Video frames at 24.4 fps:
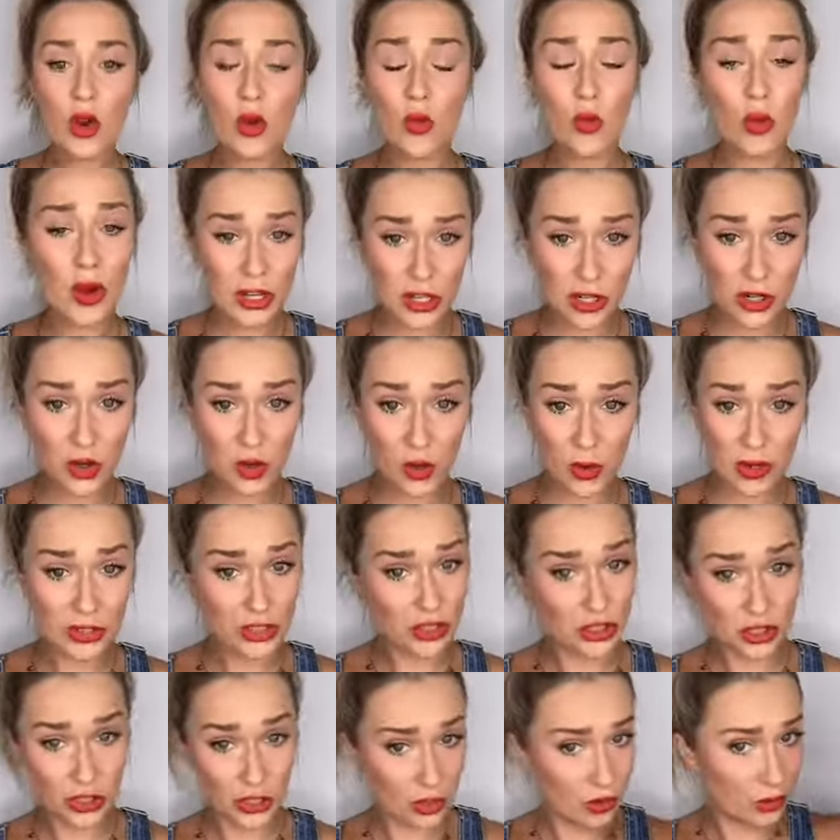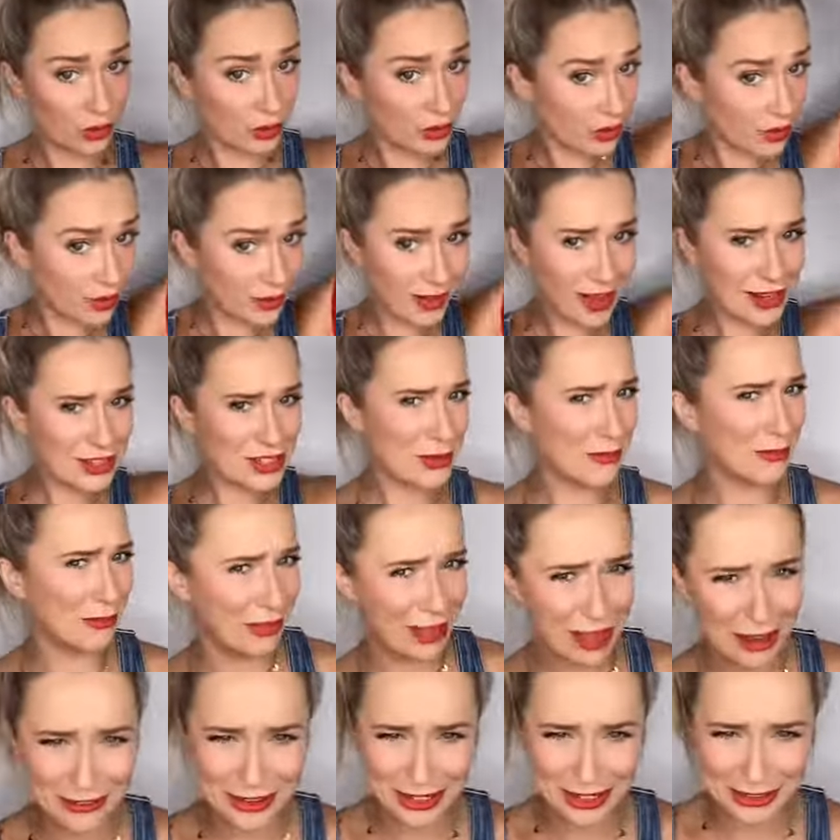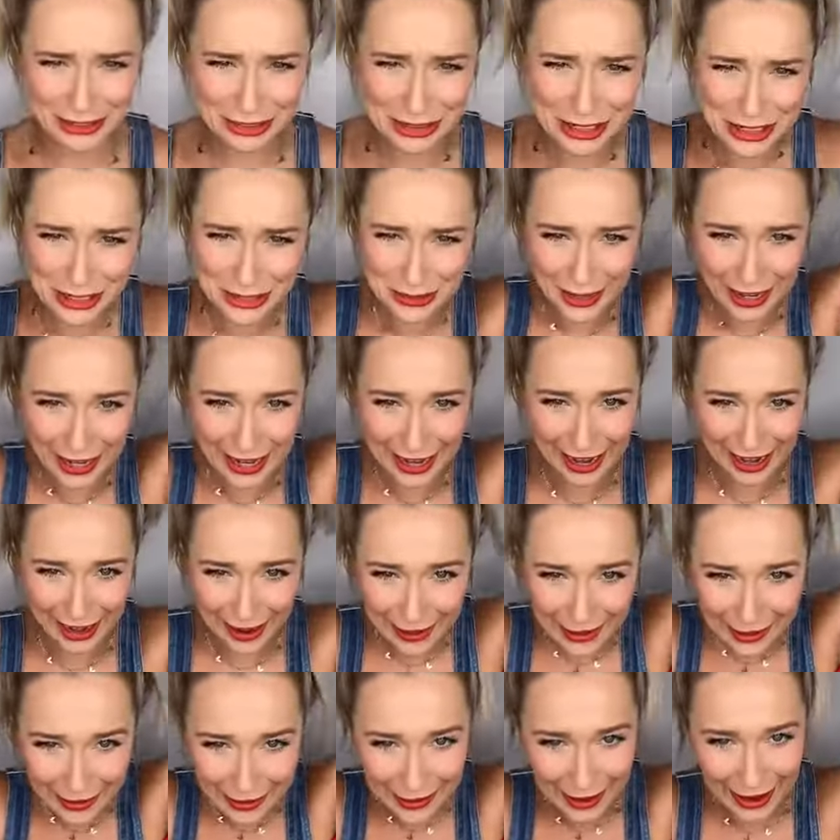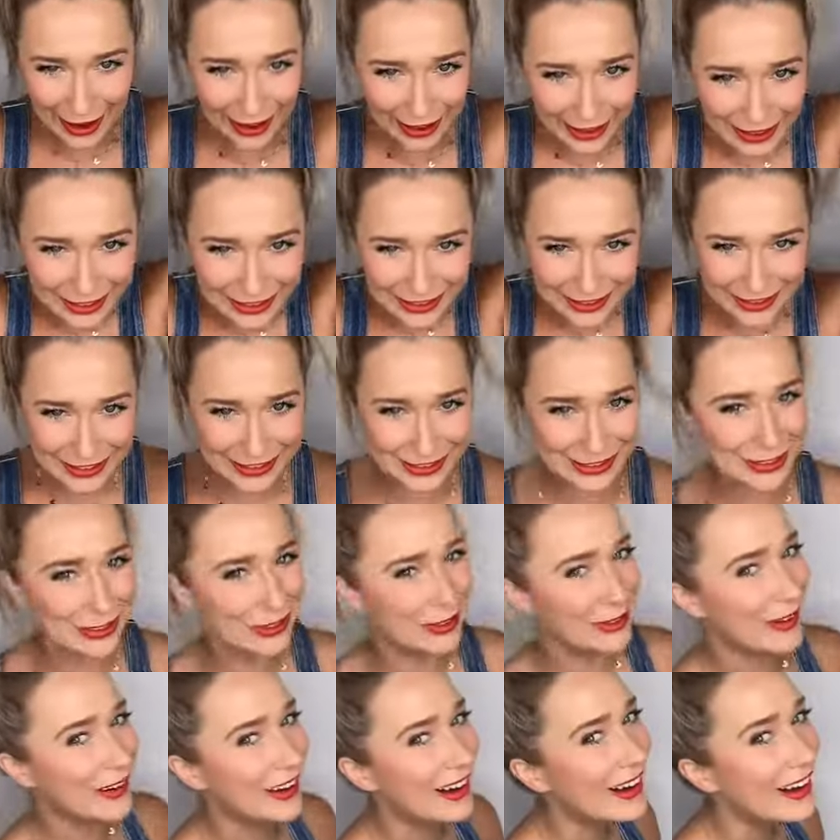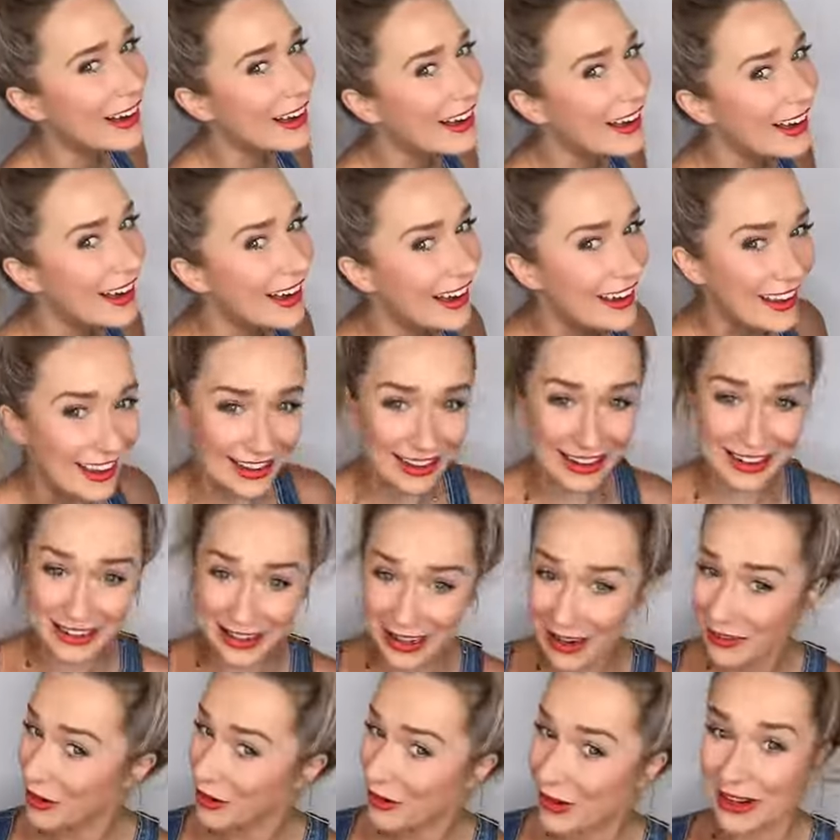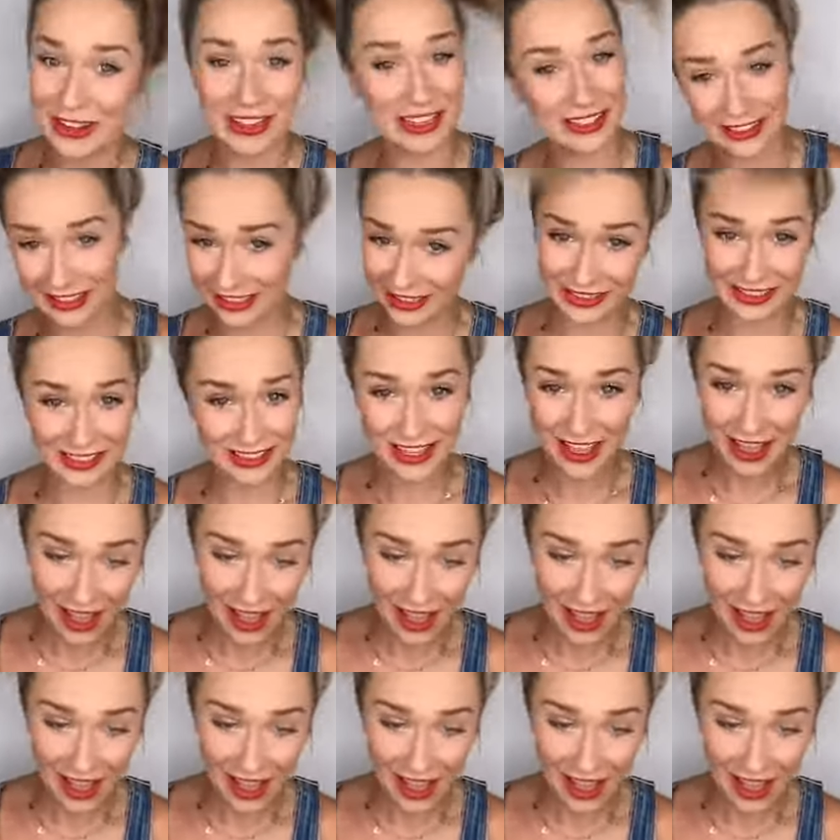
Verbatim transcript: What you're going to do, gosh, I'm loving this straight hair, guys. This is cool. Again, I never wear it like this.